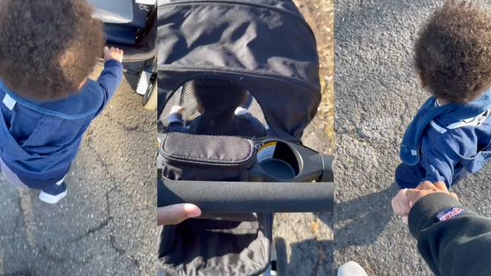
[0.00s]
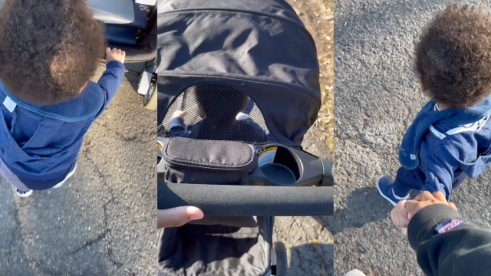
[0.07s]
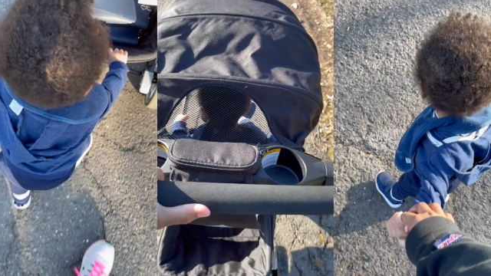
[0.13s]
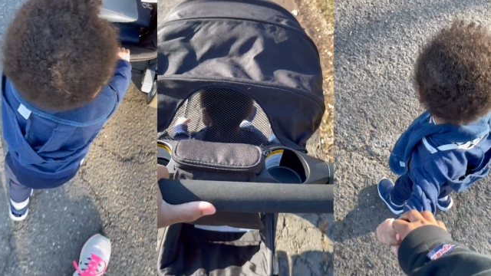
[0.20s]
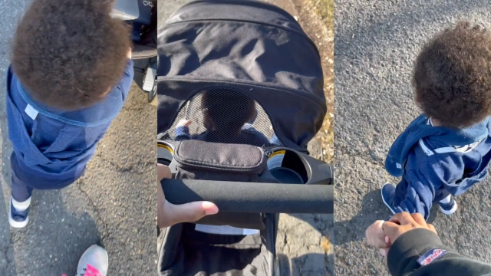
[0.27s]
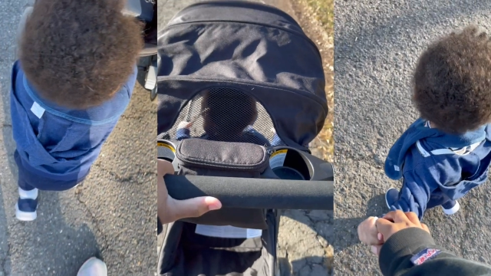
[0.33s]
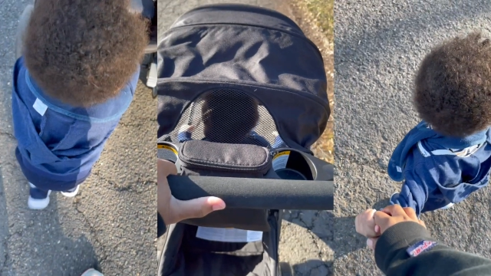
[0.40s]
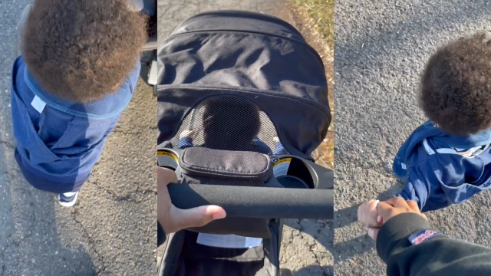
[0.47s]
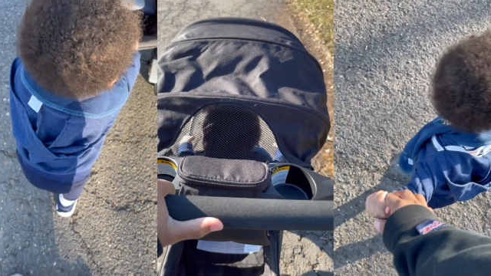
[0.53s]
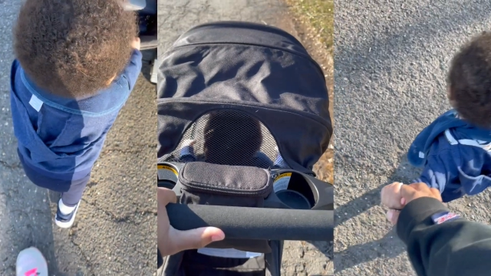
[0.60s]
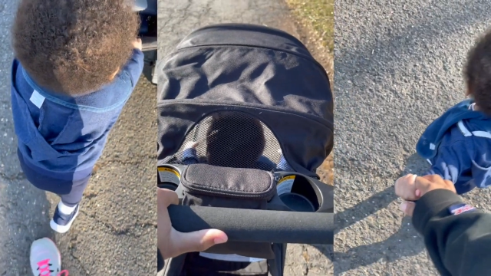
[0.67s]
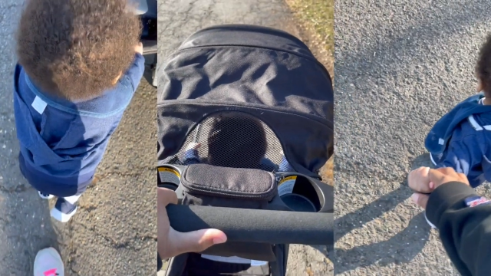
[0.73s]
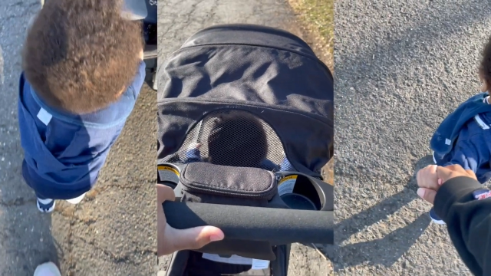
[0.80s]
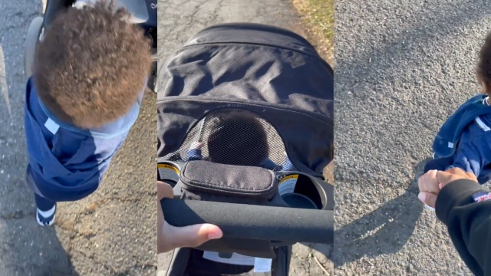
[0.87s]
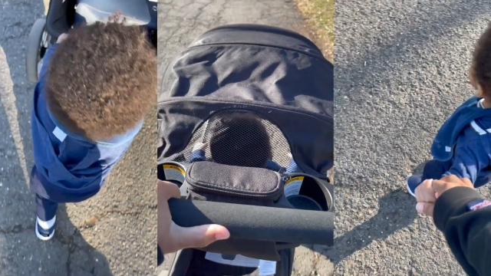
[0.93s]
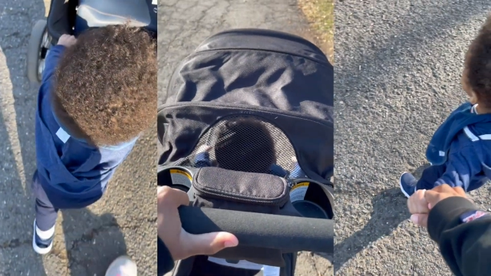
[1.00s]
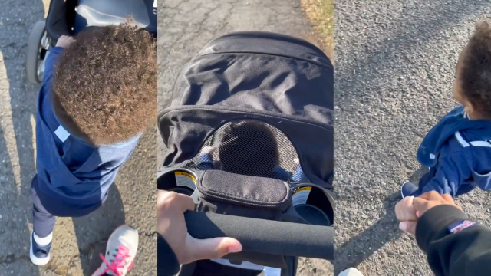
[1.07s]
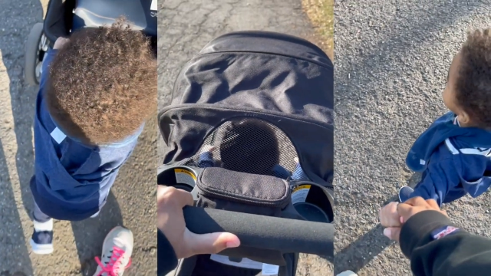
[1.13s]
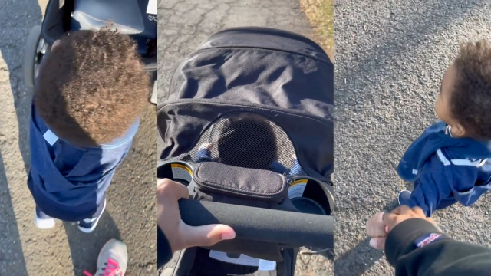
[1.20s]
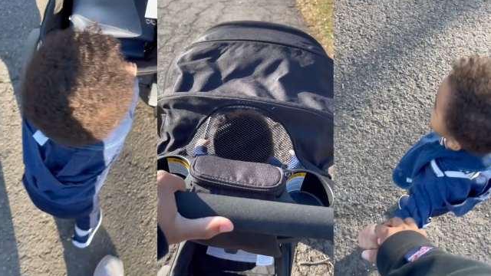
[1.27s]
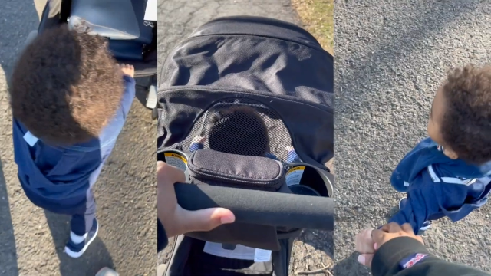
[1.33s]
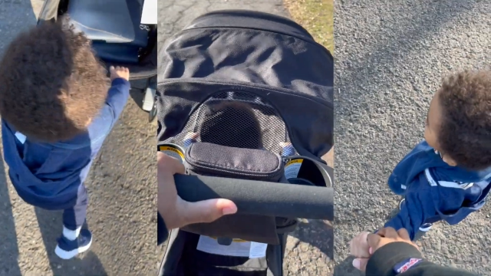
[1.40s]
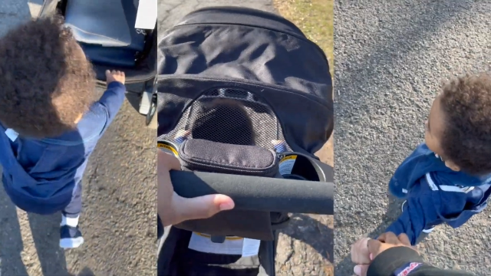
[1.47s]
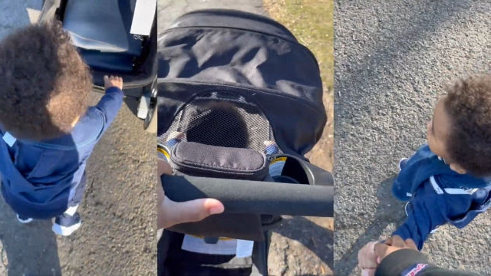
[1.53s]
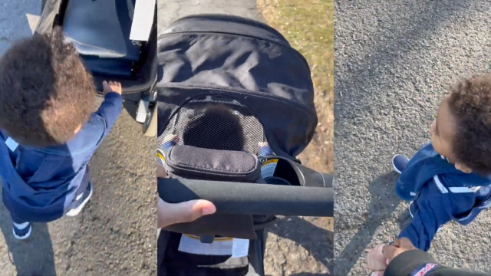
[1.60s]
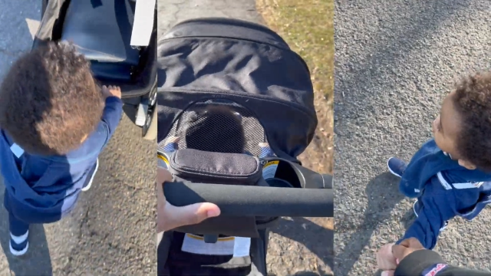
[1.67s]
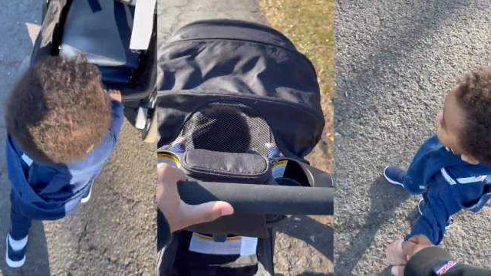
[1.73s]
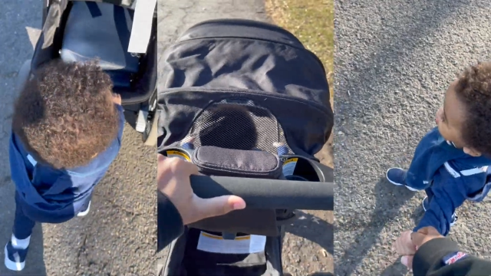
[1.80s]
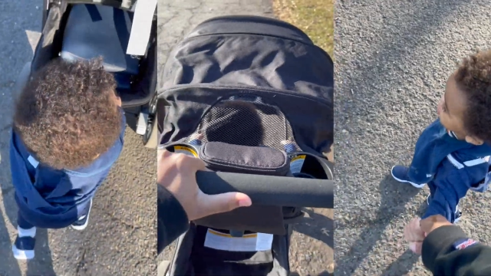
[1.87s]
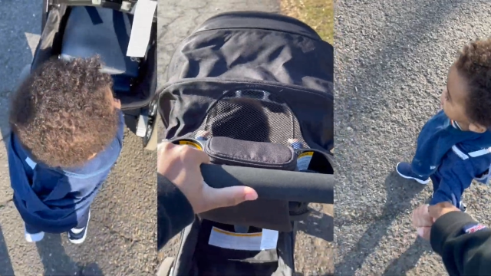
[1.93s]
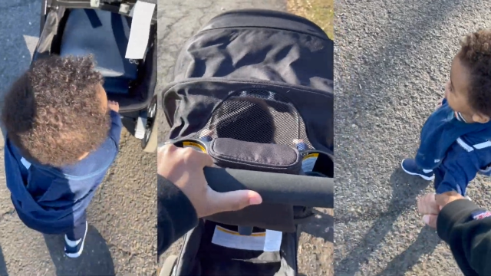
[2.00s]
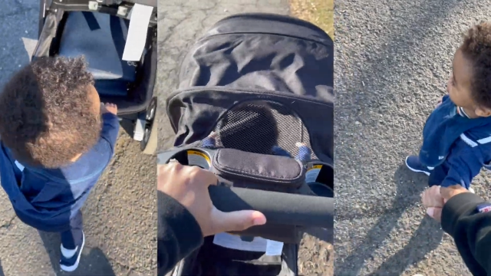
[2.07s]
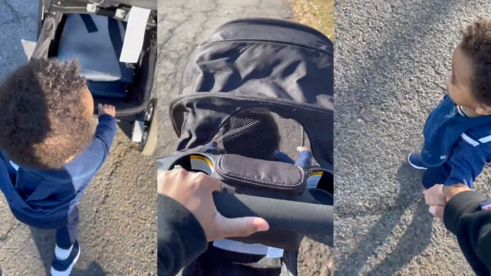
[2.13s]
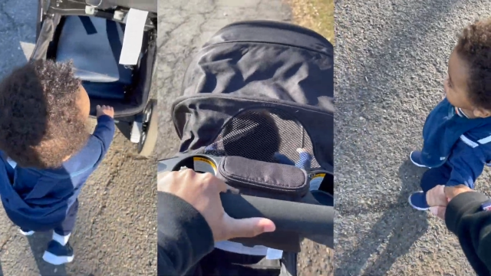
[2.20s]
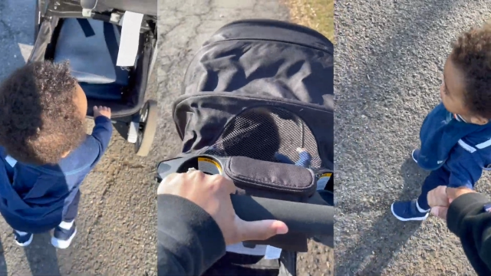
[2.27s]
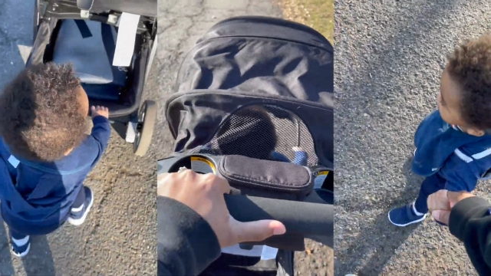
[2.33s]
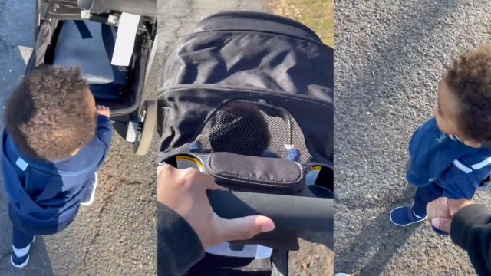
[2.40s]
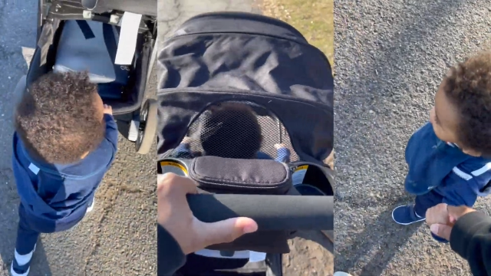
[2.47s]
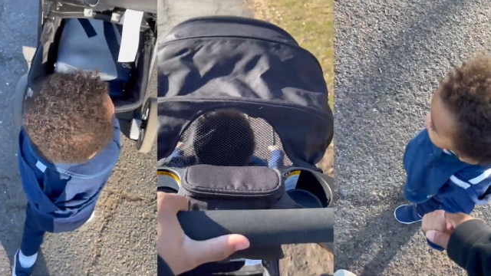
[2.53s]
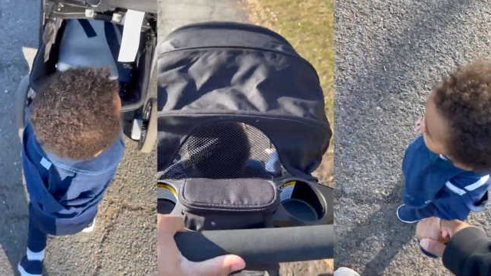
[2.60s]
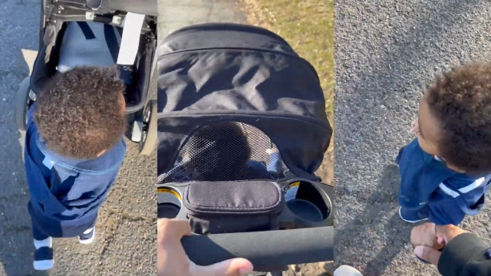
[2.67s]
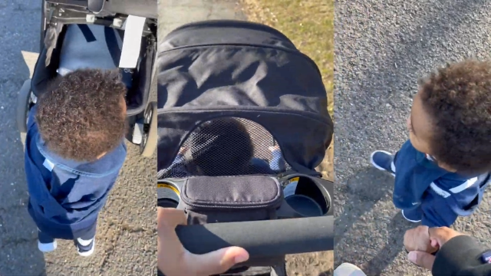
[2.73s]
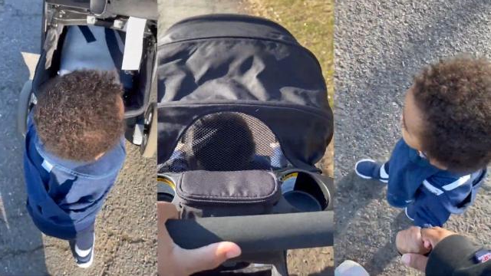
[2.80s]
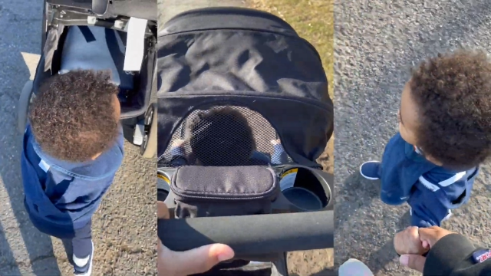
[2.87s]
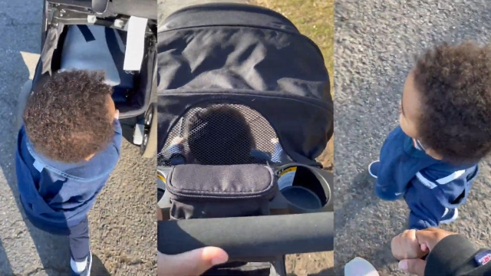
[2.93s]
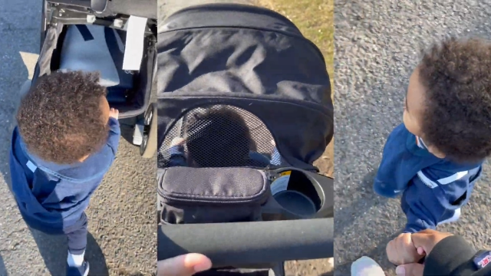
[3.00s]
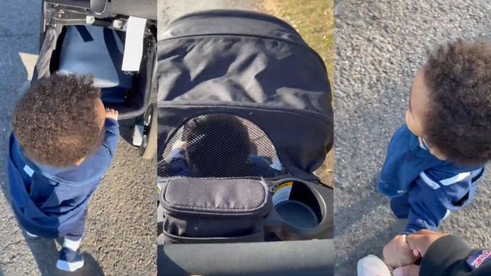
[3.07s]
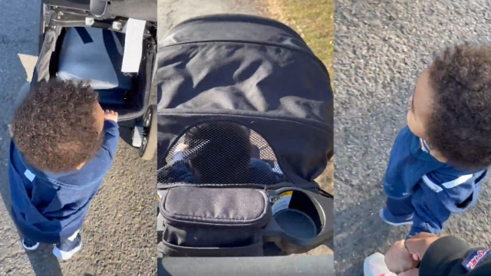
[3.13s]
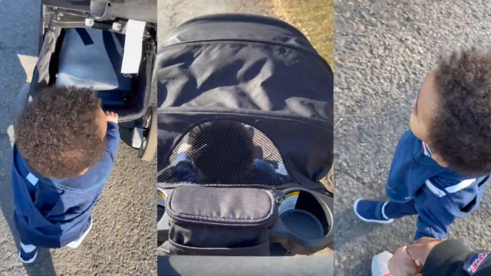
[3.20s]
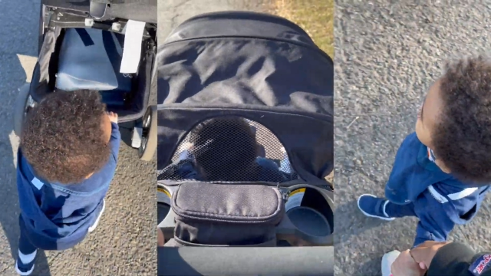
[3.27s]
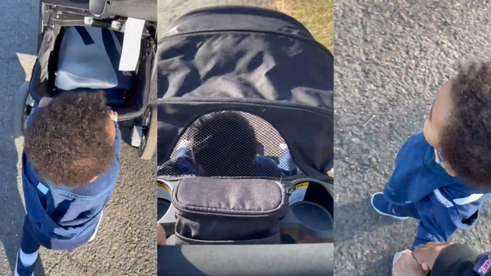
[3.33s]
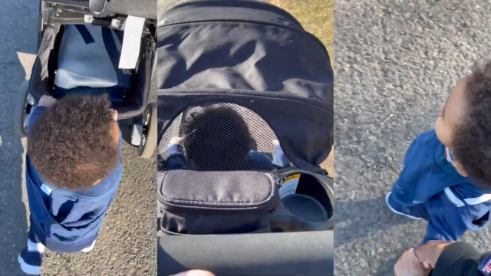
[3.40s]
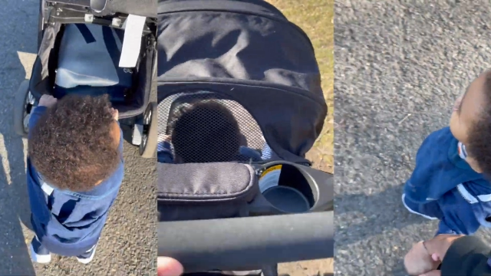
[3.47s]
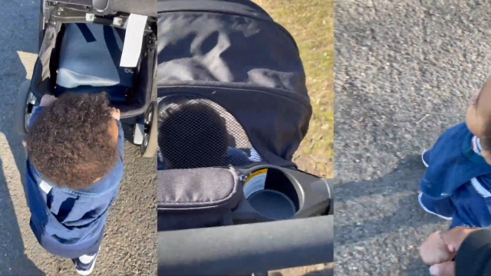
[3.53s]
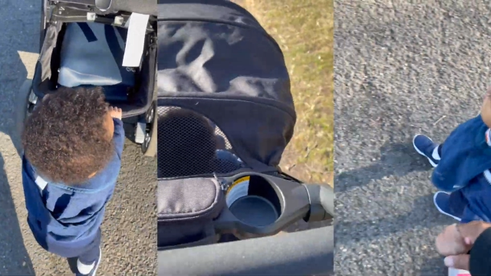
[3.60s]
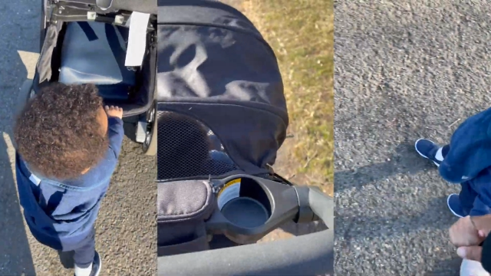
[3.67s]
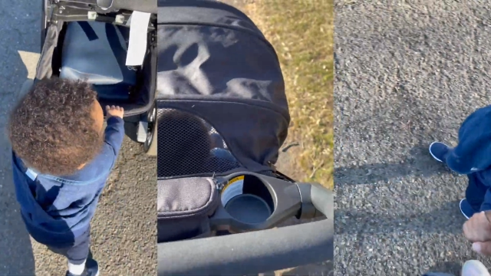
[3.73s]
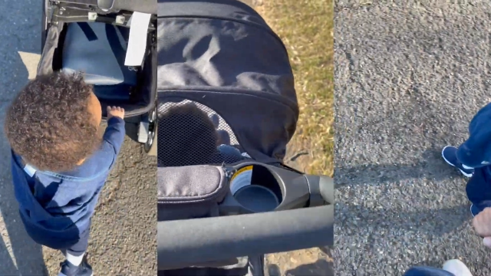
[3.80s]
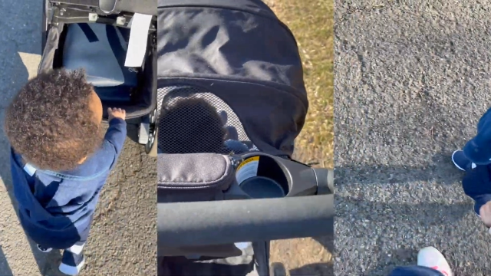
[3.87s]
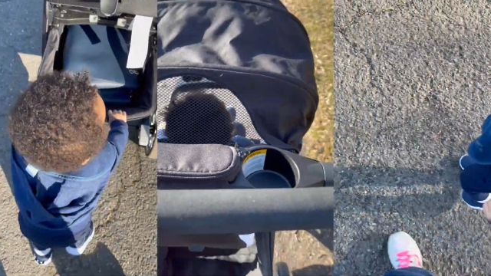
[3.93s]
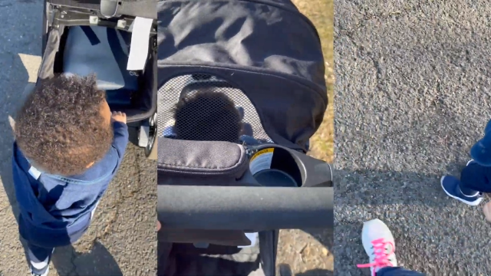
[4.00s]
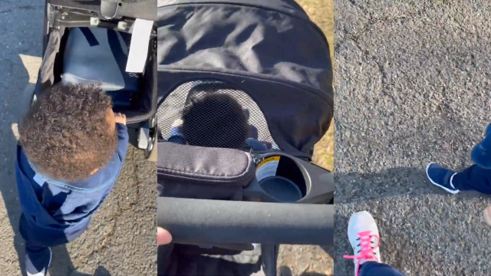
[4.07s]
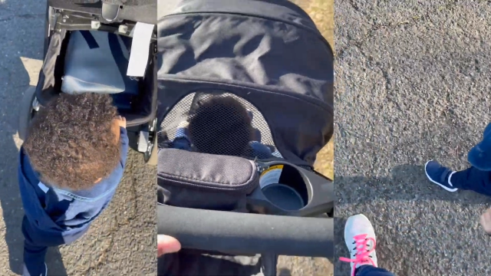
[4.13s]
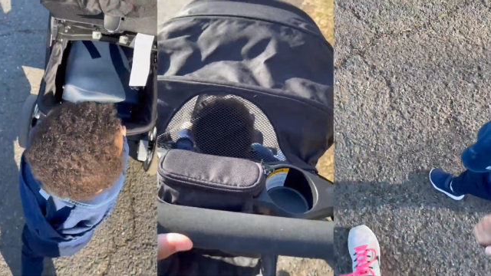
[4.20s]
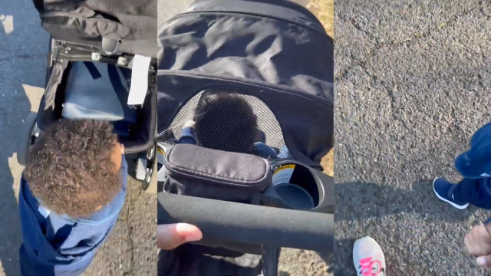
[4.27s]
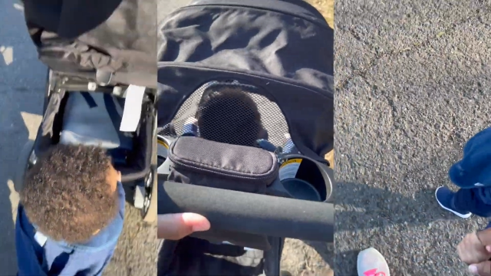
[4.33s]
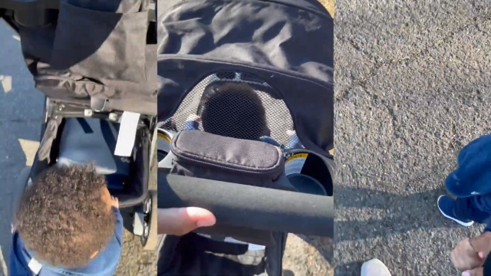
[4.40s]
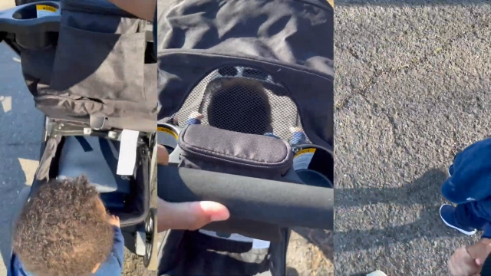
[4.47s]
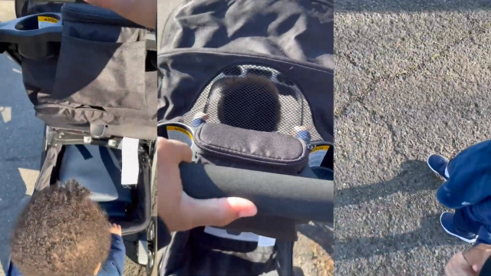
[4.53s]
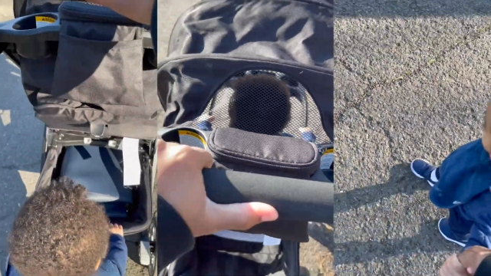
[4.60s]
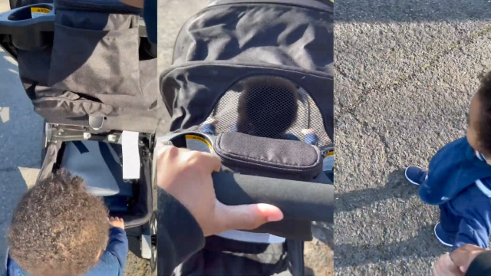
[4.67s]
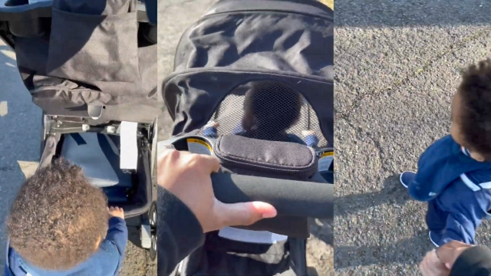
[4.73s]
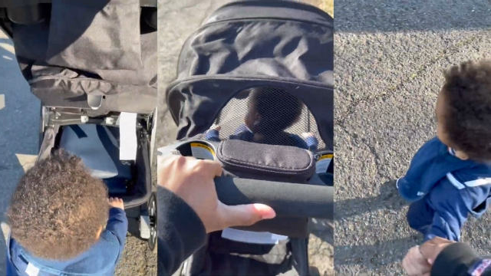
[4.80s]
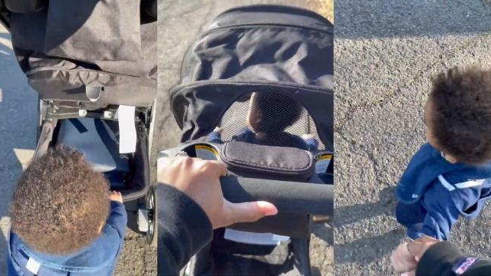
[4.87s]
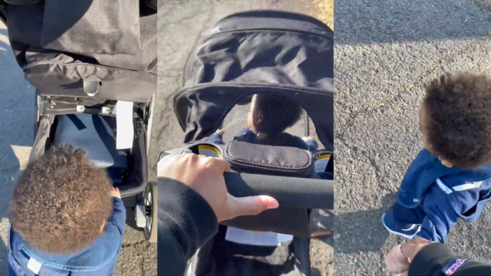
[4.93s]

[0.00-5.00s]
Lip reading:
Nobody's mouth can be seen.